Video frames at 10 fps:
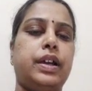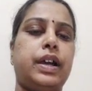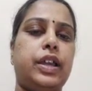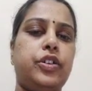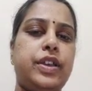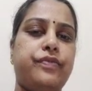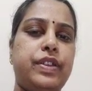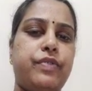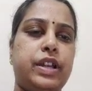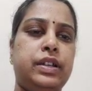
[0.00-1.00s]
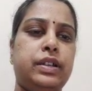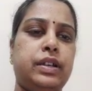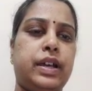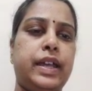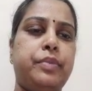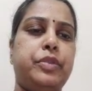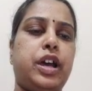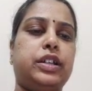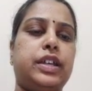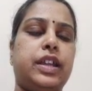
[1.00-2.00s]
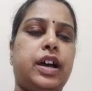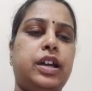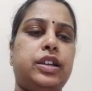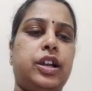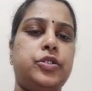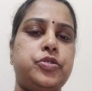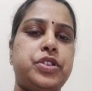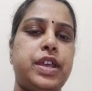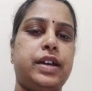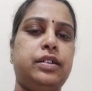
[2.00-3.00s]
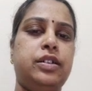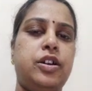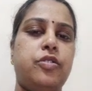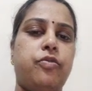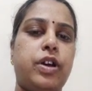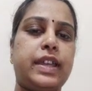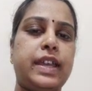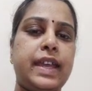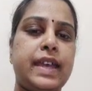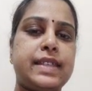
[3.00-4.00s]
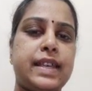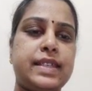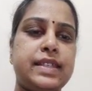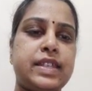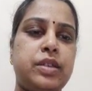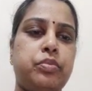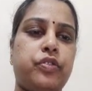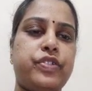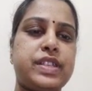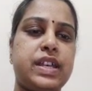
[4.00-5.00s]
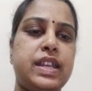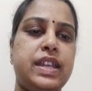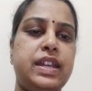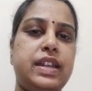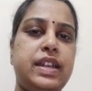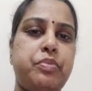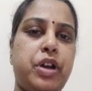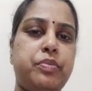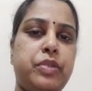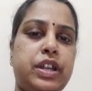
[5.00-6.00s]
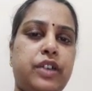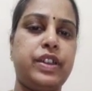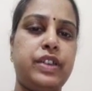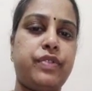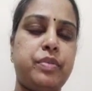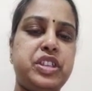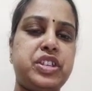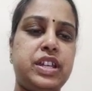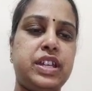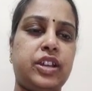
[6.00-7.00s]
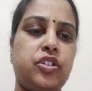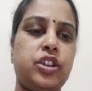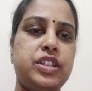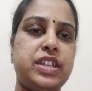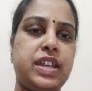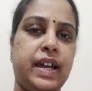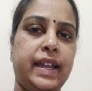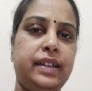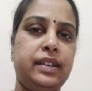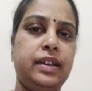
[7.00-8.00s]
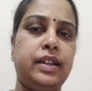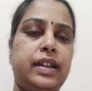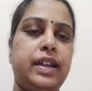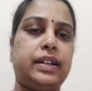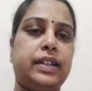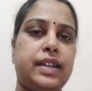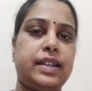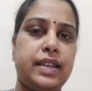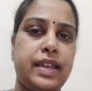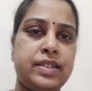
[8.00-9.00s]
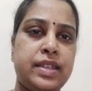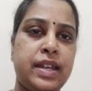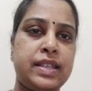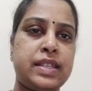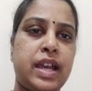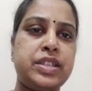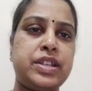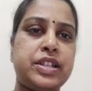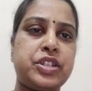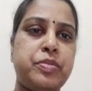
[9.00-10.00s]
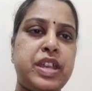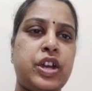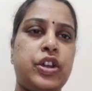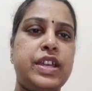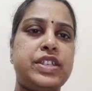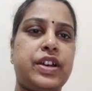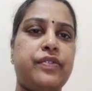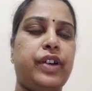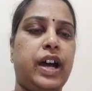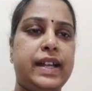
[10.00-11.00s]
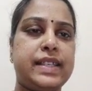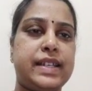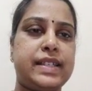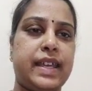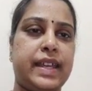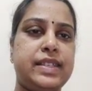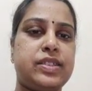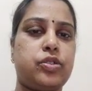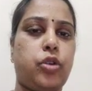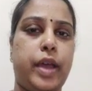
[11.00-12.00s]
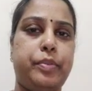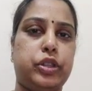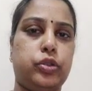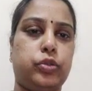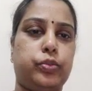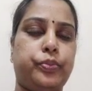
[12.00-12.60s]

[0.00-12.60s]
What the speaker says: Hello everyone, I am Dr.R.Anusuya, working as Assistant Professor in Department of Information Technology at Dr. S.N.S. Rajalakshmi College of Arts and Science, Coimbatore.